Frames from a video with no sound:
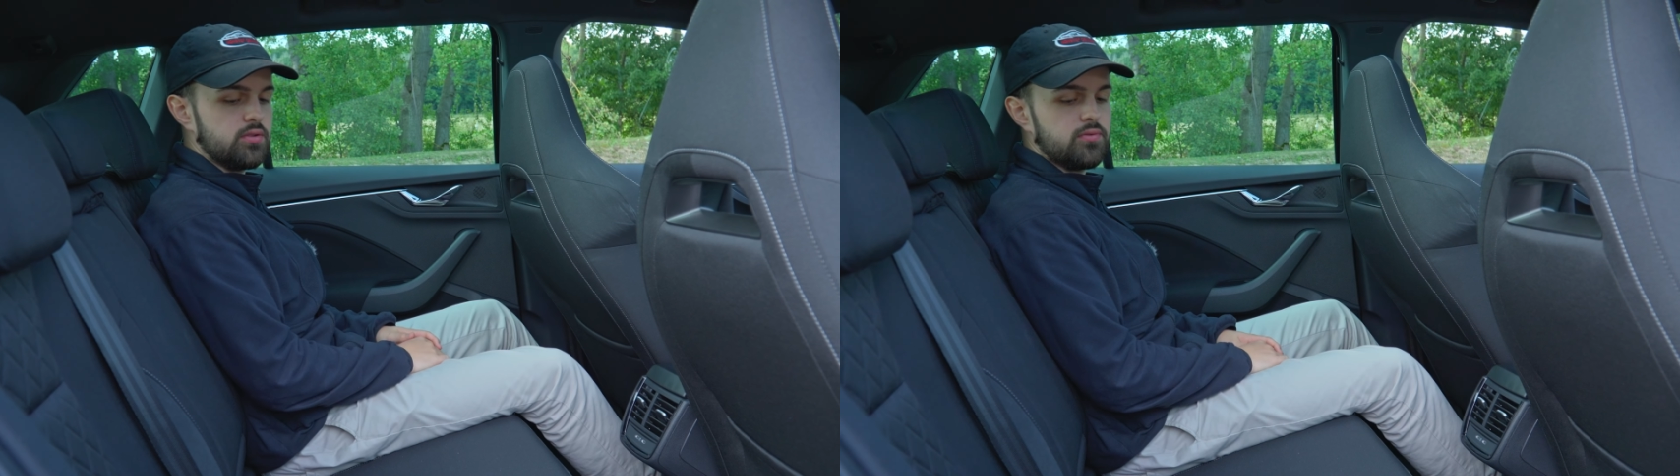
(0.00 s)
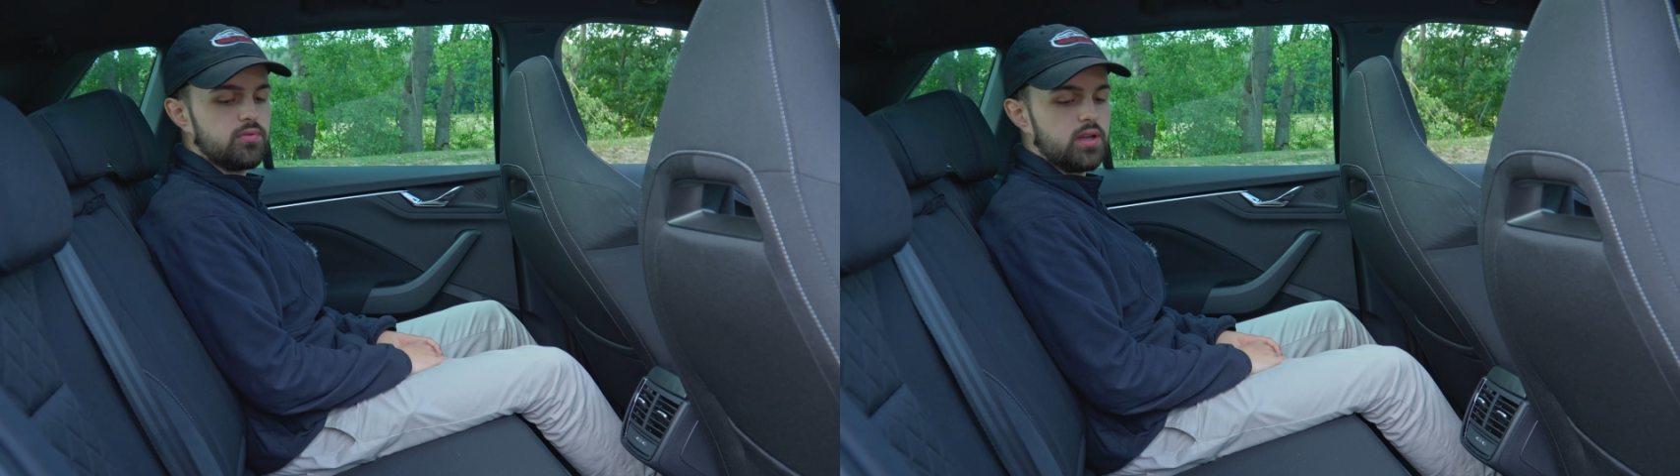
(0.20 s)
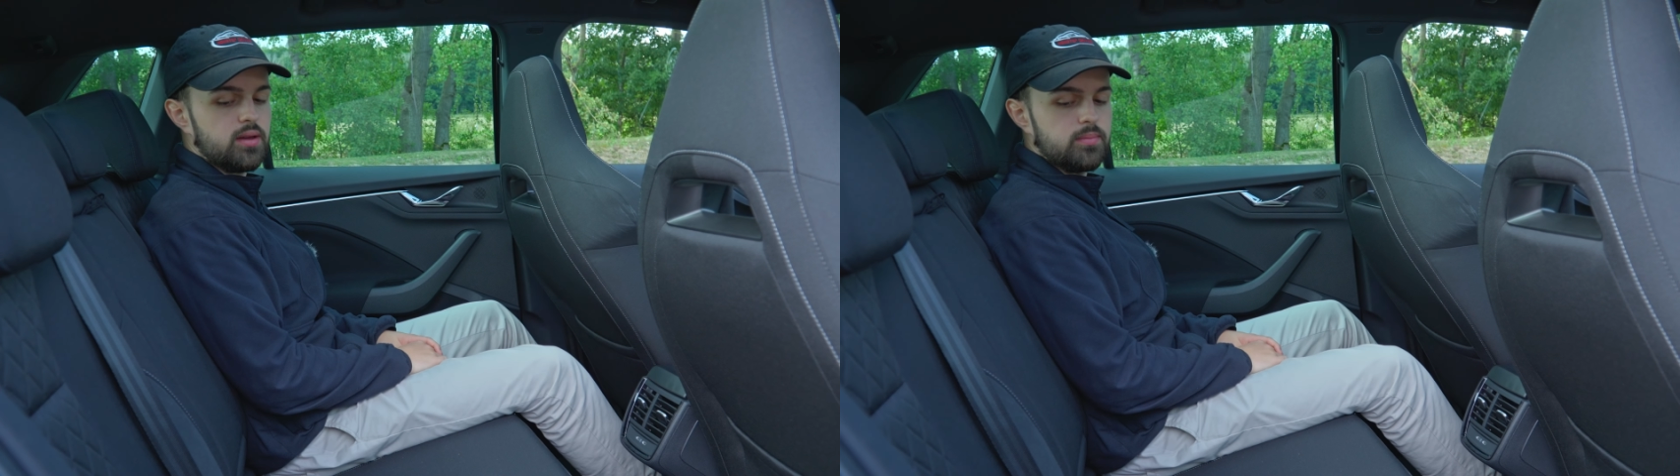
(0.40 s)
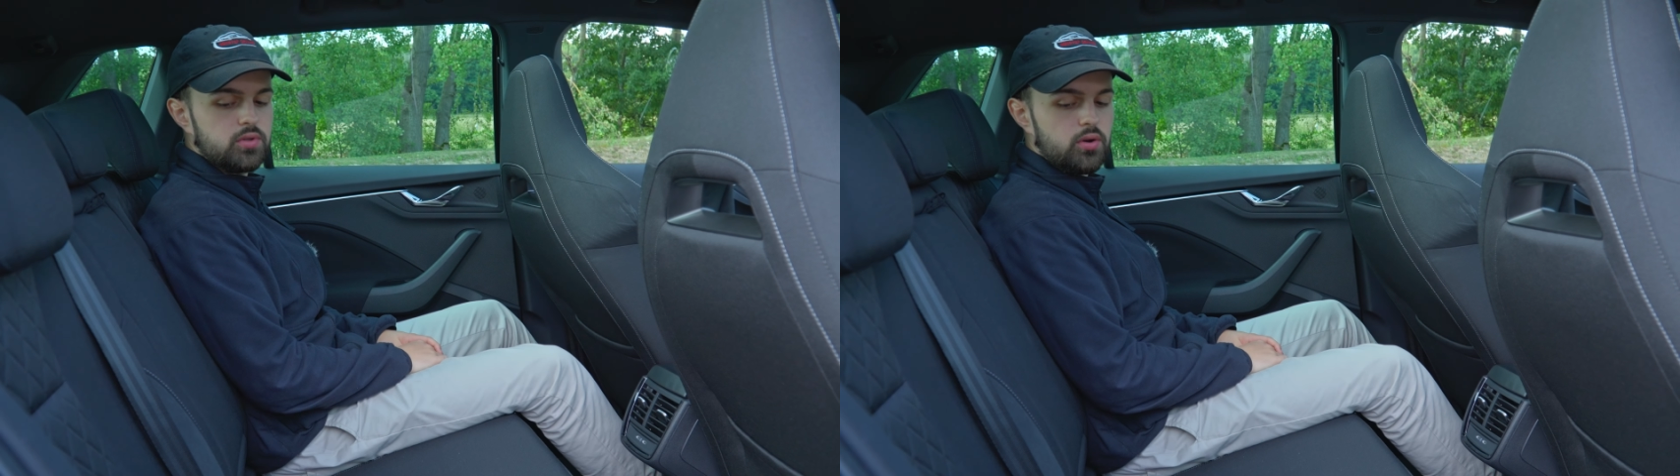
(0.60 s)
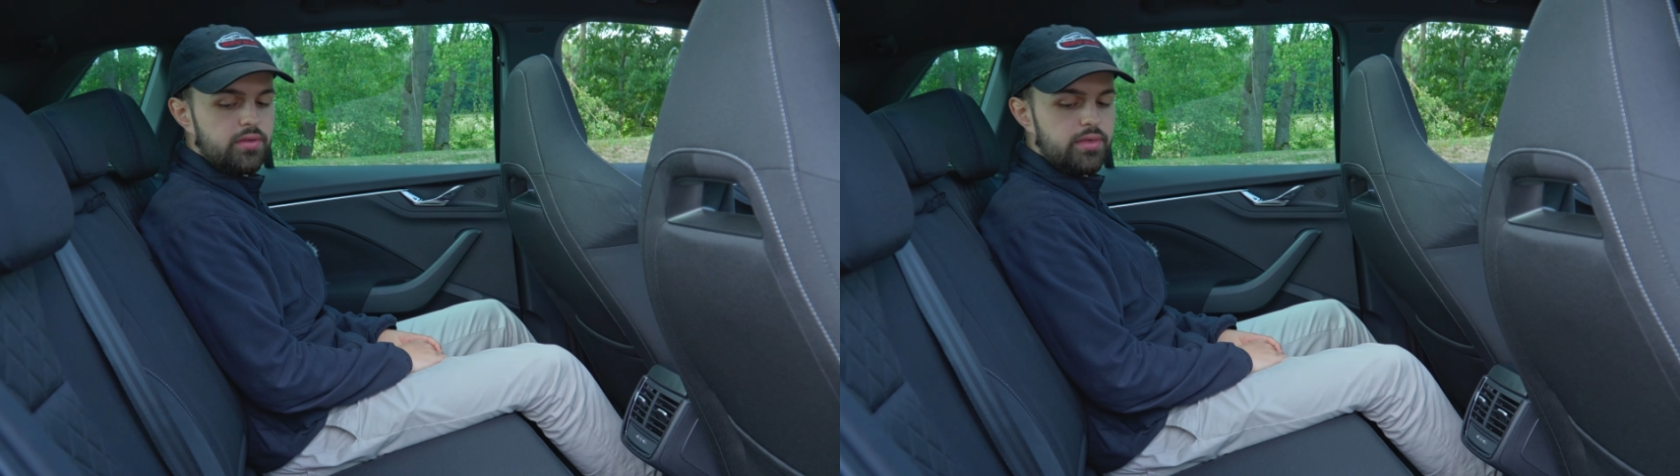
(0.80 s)

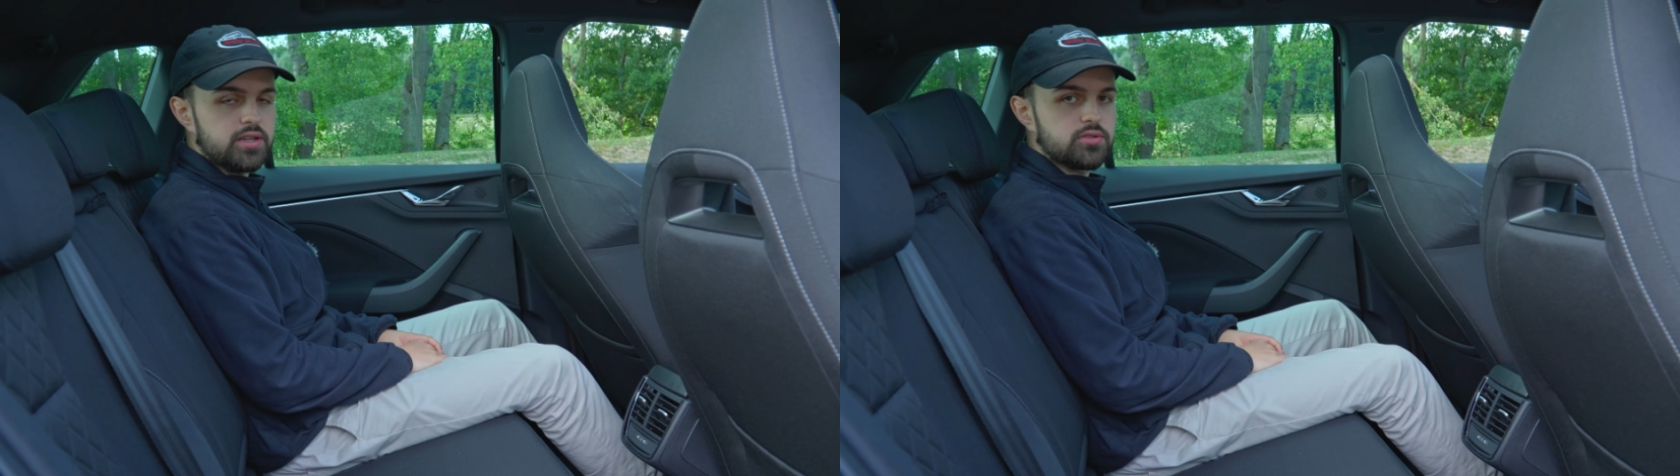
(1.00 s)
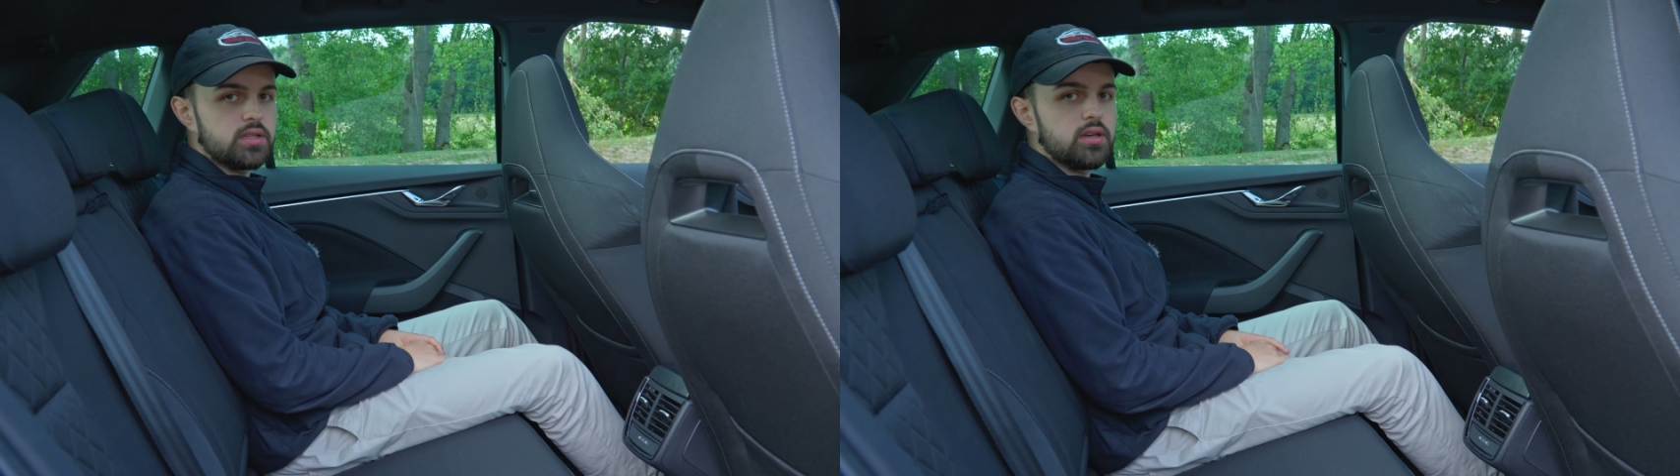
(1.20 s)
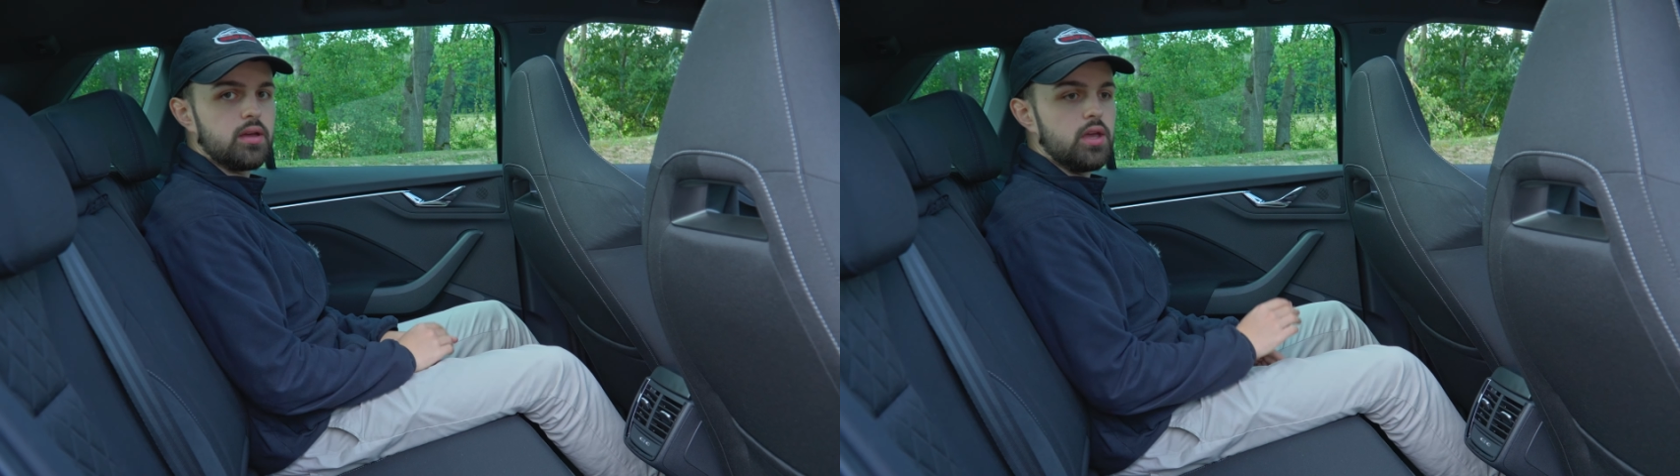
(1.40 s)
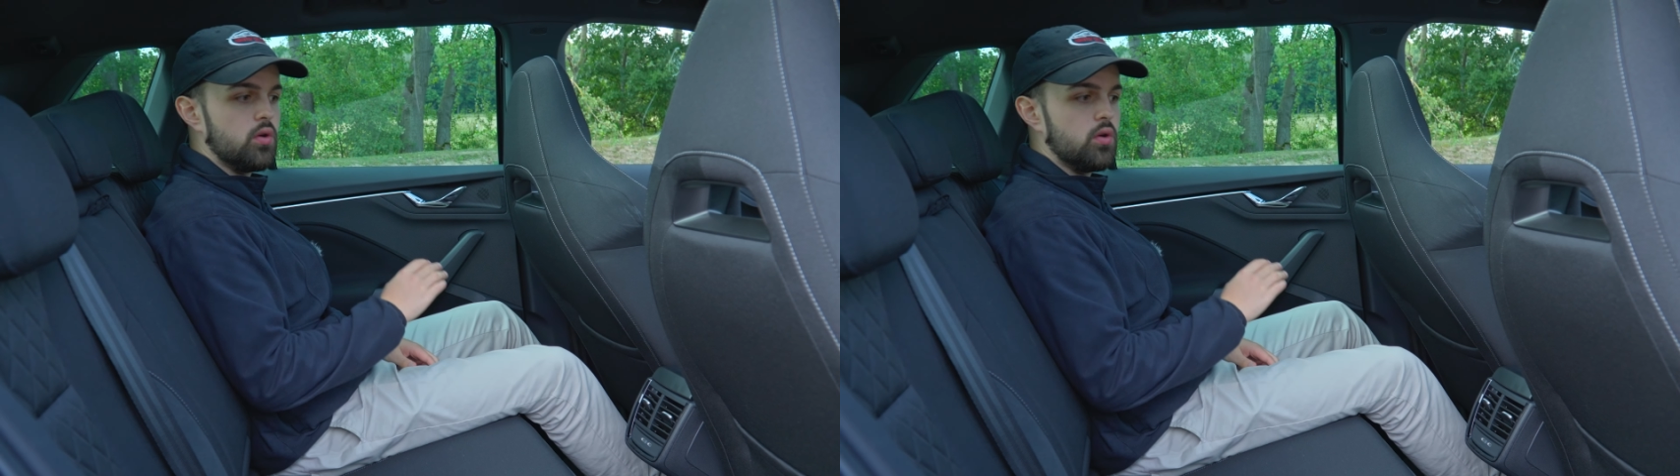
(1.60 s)
your thighs on here,